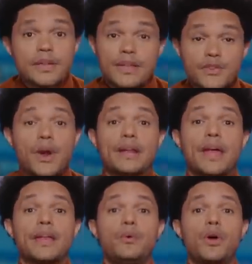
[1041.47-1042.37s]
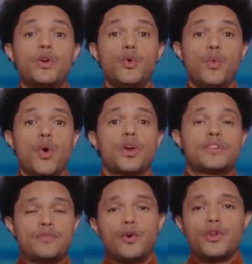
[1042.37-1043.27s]
That's right. Anyone who
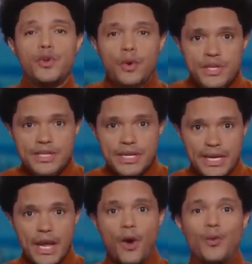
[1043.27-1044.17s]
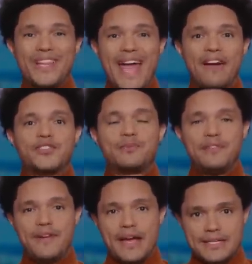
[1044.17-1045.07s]
works for New York City will have to
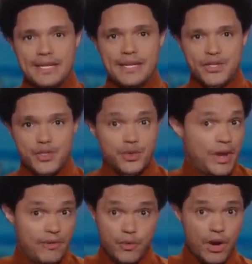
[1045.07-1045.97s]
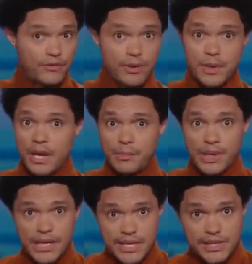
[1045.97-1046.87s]
be vaccinated soon. Everyone from
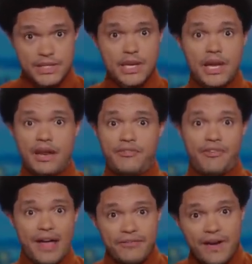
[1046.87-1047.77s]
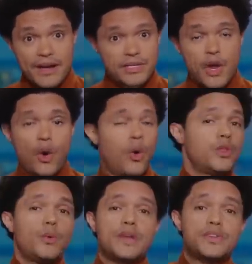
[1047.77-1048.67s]
police and firefighters all
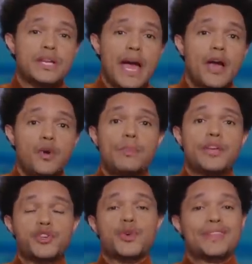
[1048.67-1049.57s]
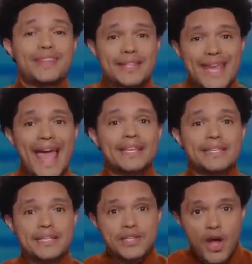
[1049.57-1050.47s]
the way to the guy who makes sure that the
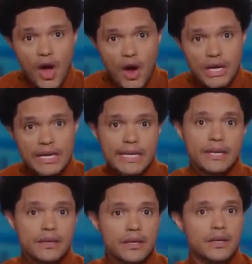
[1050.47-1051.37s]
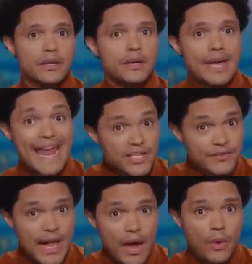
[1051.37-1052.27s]
taxis are clean. And as
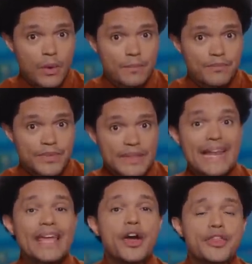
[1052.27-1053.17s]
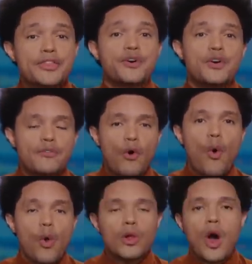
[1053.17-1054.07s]
of now, nearly a third of
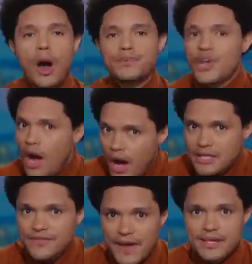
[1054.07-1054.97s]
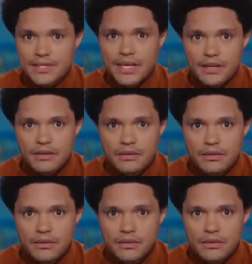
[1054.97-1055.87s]
all cops aren't vaccinated.
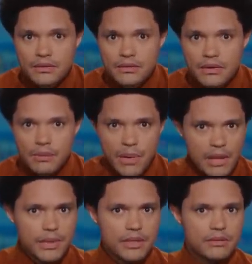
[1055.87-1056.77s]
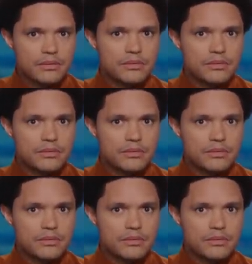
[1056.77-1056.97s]
And maybe